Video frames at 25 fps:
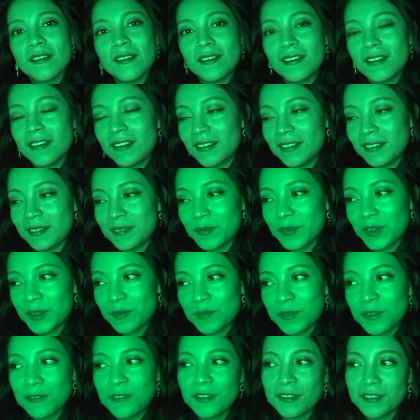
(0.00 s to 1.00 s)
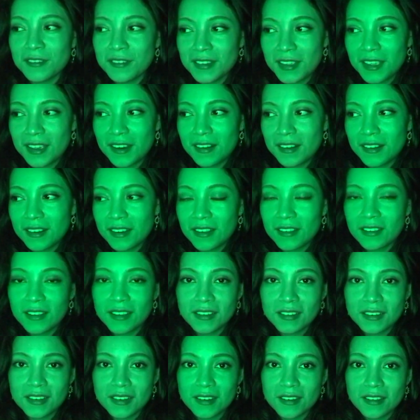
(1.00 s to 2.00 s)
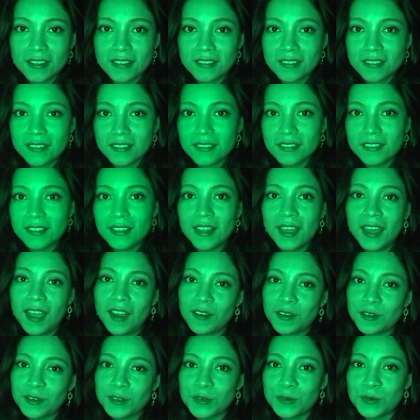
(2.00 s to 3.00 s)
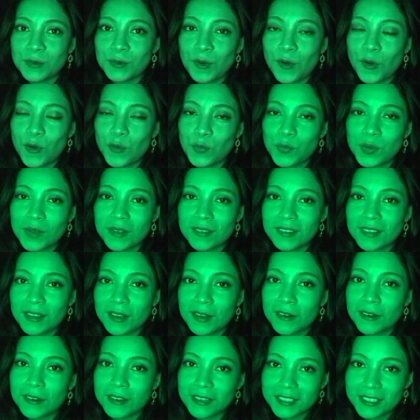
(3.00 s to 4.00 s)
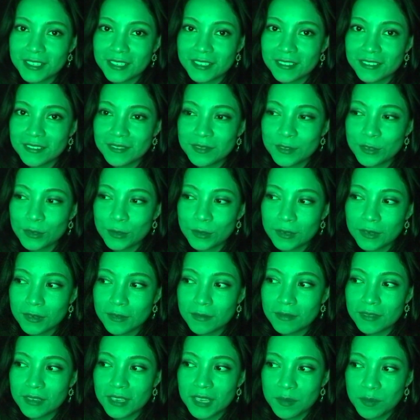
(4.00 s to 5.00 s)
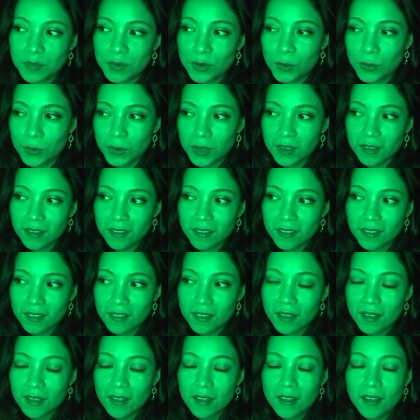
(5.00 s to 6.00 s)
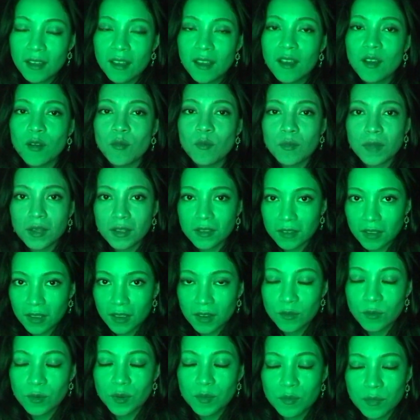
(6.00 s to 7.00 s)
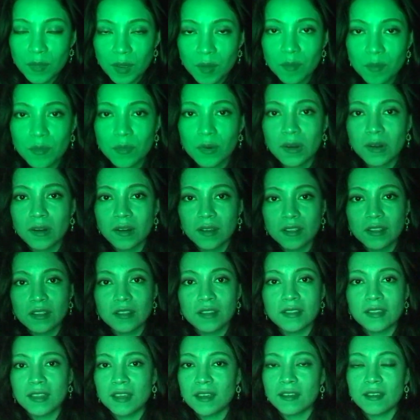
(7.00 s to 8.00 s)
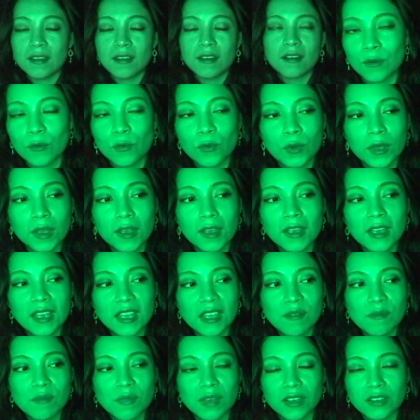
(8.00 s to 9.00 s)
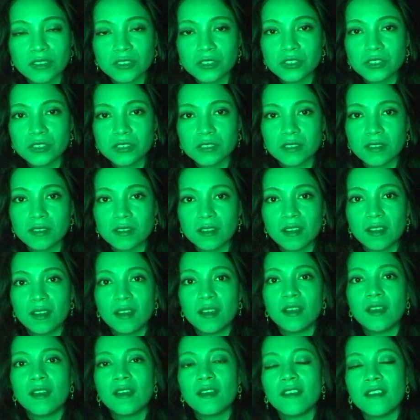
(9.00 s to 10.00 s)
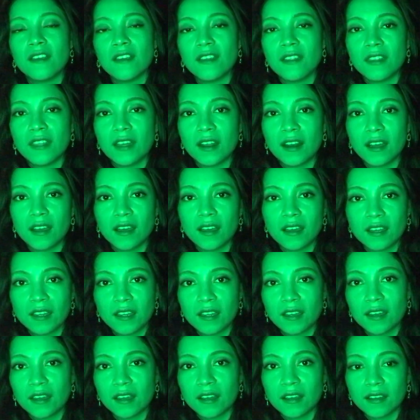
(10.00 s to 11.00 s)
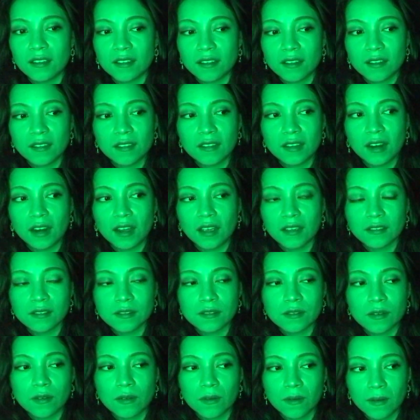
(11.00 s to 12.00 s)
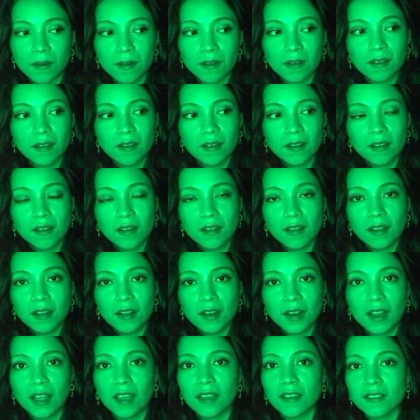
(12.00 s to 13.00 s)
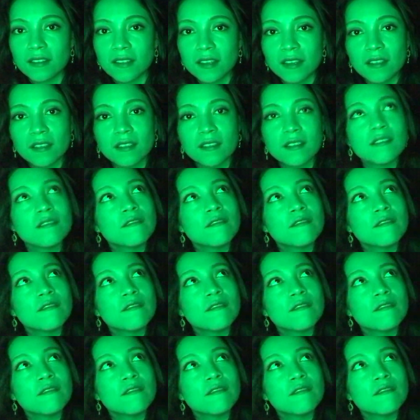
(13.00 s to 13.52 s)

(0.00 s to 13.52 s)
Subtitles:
made me feel scared, and I didn't dare to open the curtain to keep looking. But I remember the quick image that I saw, like this